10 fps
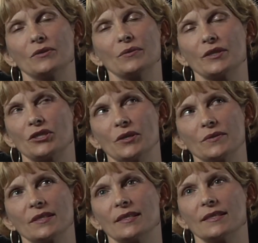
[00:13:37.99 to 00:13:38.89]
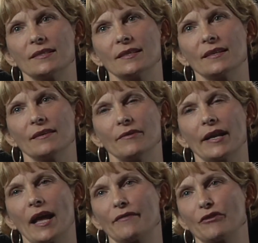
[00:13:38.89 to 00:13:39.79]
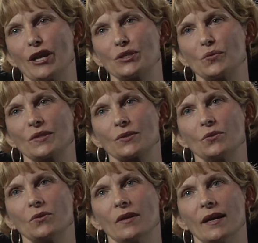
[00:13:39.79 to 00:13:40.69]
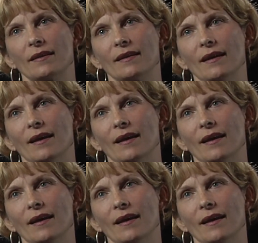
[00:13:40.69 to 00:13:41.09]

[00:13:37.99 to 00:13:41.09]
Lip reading: doing shows in DC right out of graduate school. And